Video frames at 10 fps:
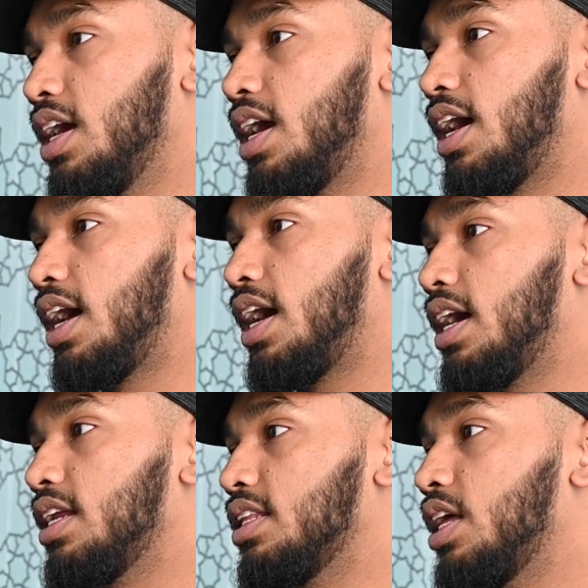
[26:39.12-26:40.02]

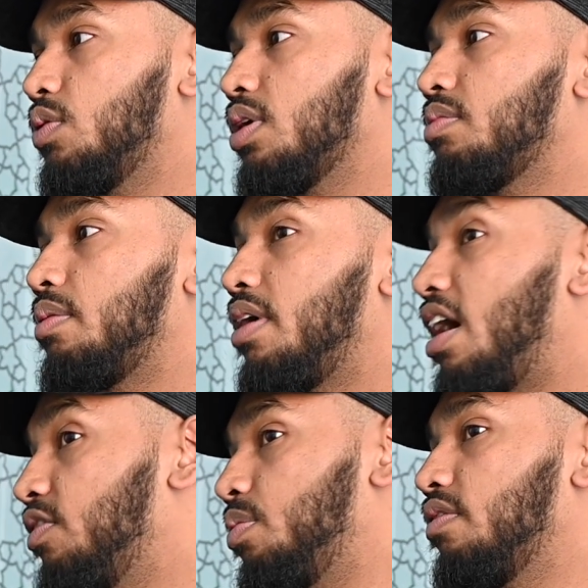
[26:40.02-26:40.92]
and they want my
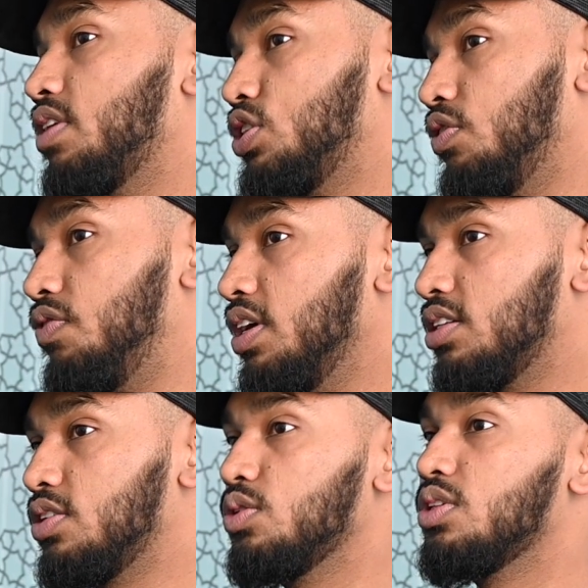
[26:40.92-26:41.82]
other brother
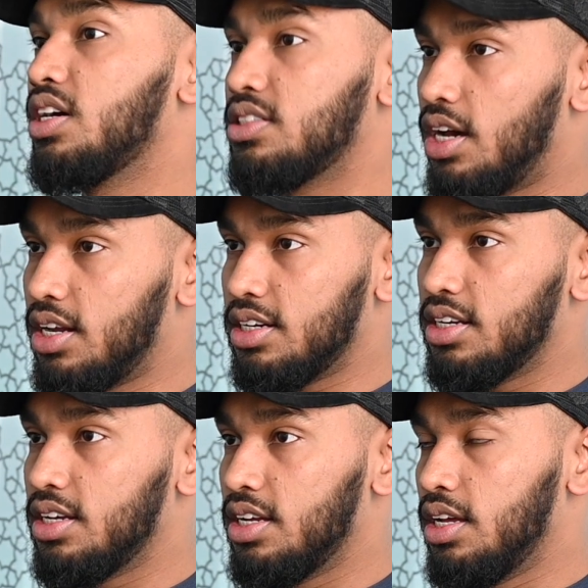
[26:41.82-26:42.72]
Shafiq to do the azan."
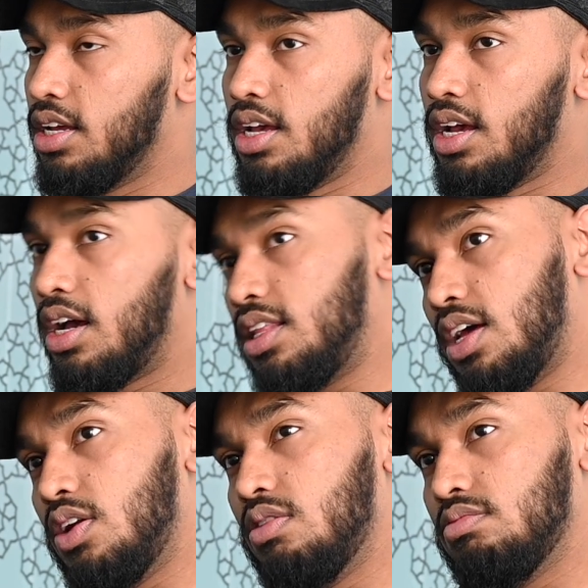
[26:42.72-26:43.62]

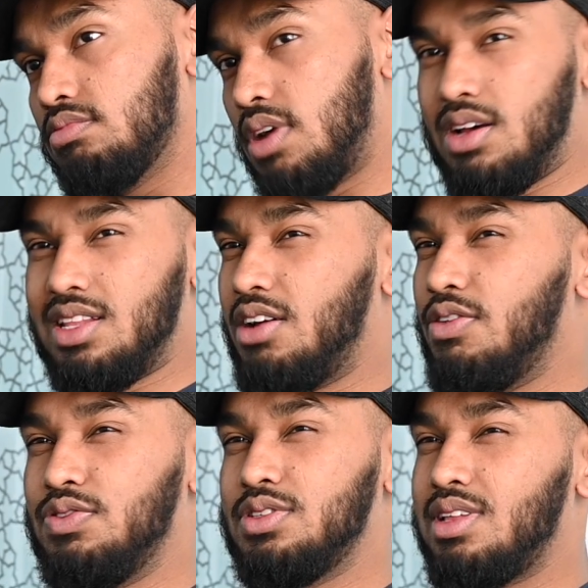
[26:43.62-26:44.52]
I was like
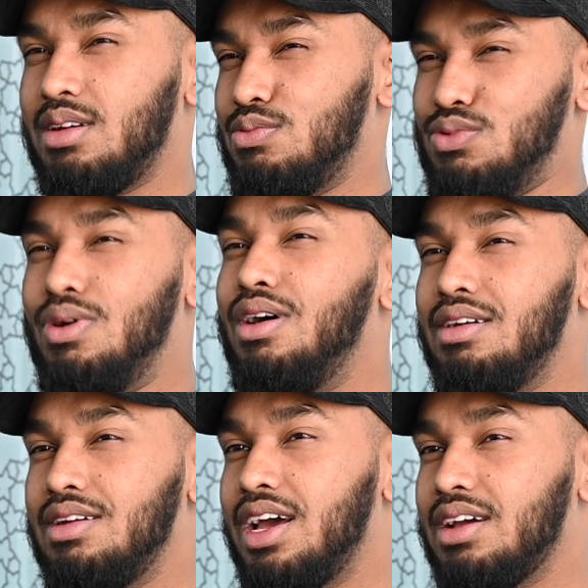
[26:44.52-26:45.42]
confused, like,
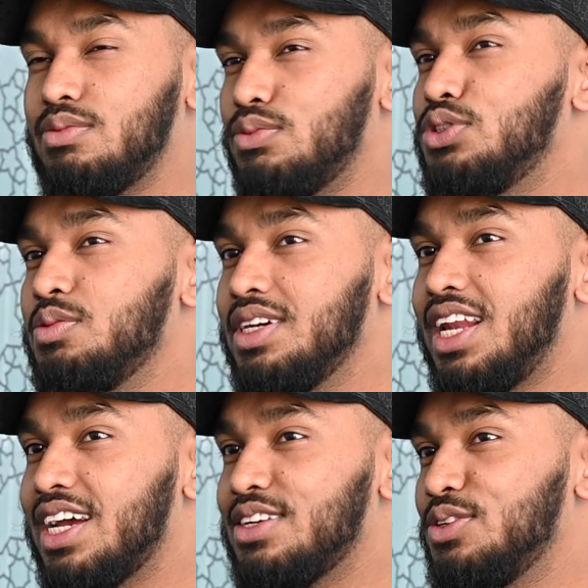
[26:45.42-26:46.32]
what? Like, what do you mean,
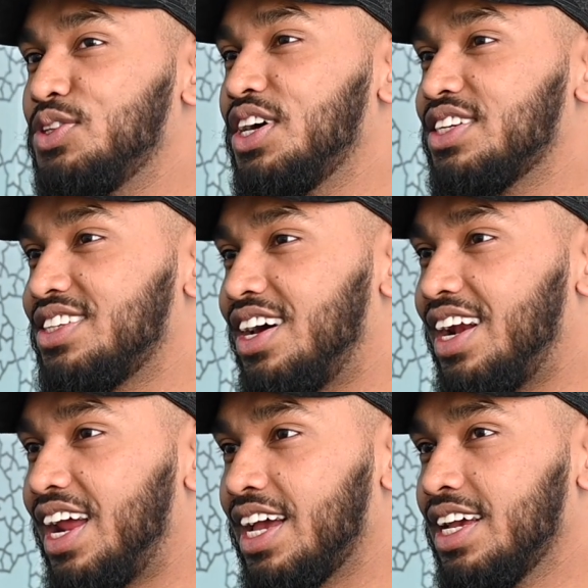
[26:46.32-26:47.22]
like, do the
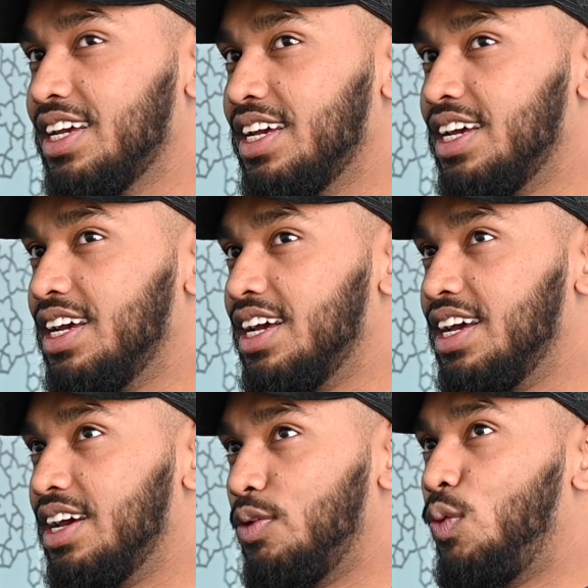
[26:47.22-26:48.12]
azan? Like,
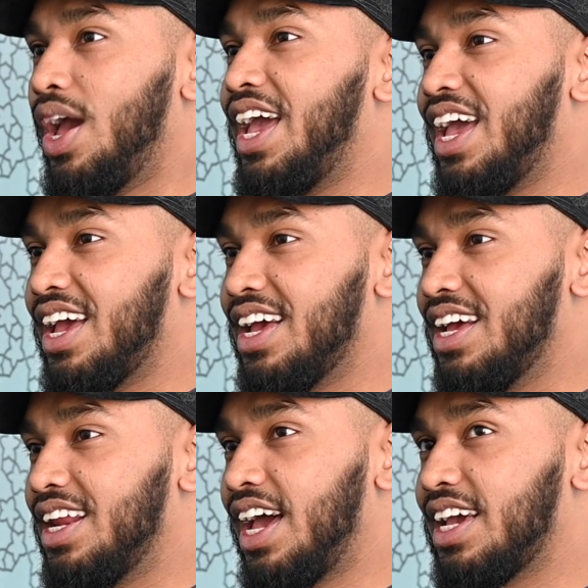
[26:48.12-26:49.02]
where?
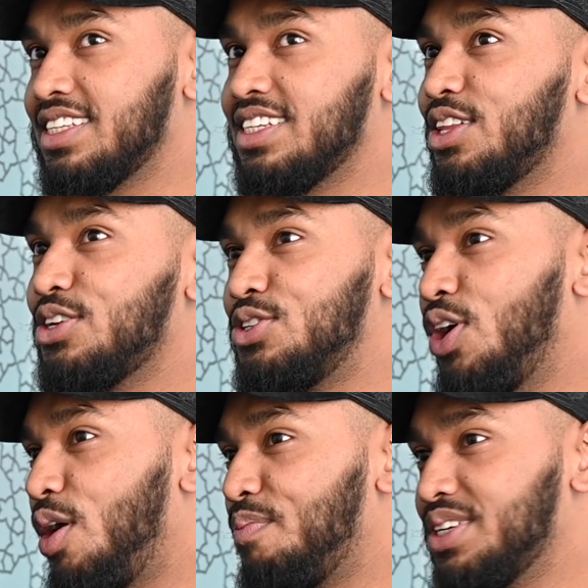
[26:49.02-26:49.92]
Like, is he on the
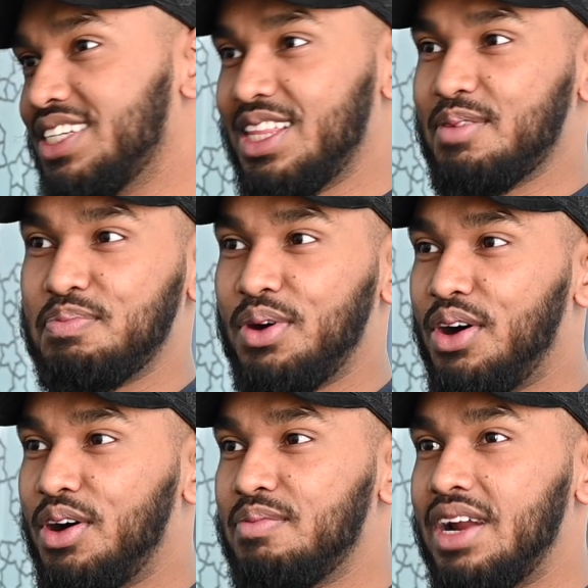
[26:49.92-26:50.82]
top? Is he at the
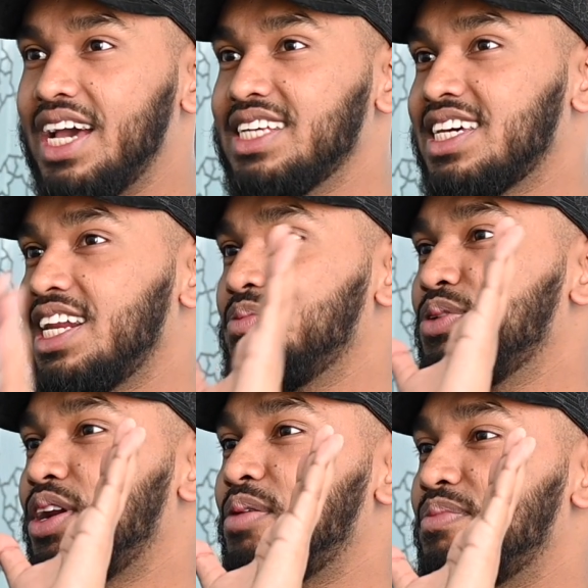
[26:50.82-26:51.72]
bottom? Like, is he going to
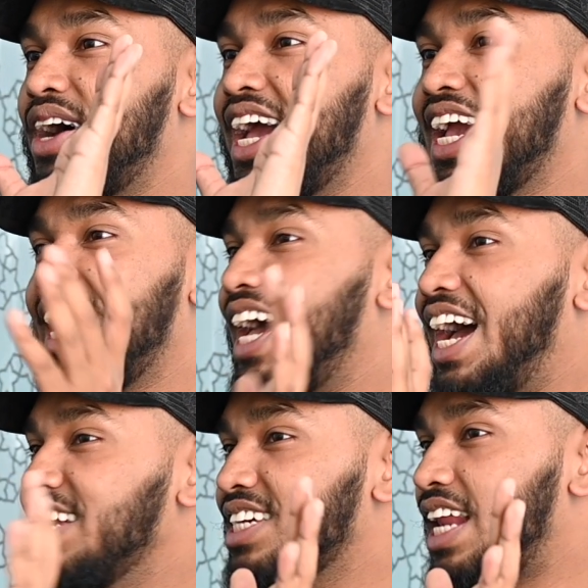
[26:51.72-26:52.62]
be on a mic? Like,
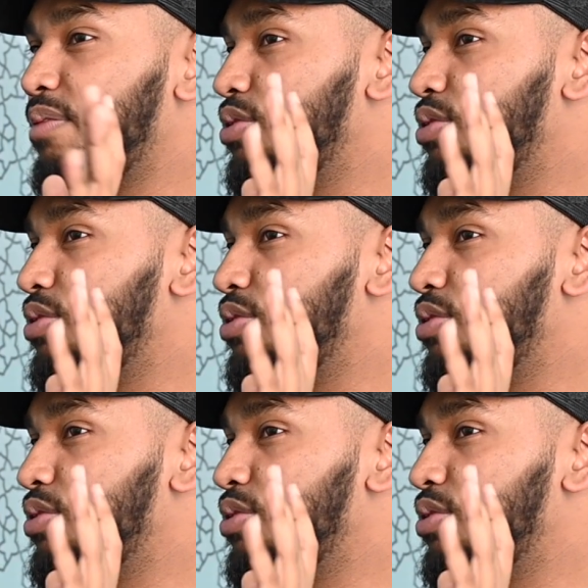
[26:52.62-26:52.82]
how's it going to happen?